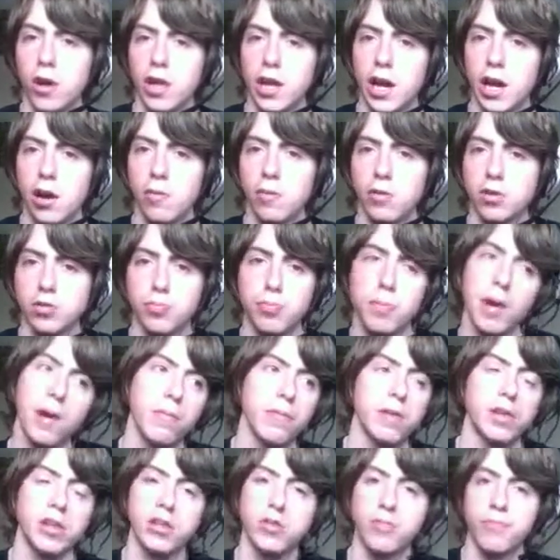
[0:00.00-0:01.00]
and how many
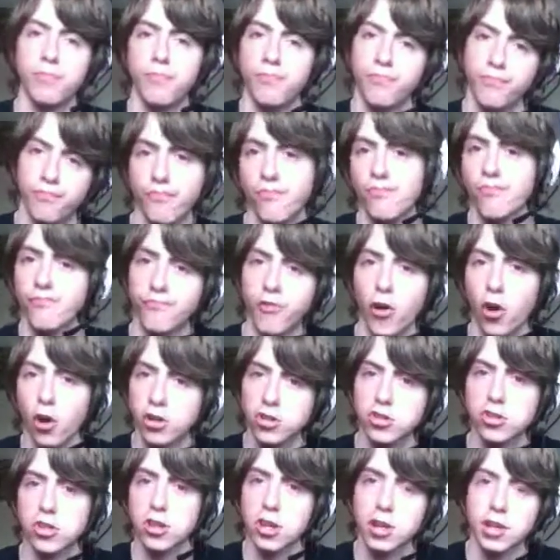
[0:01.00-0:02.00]
minutes it's
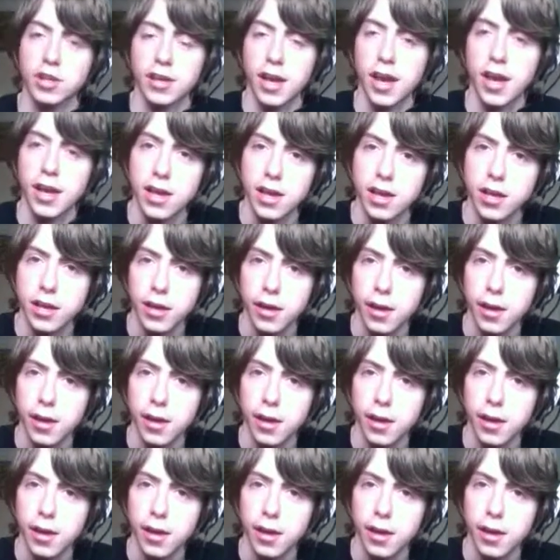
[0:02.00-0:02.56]
going to take,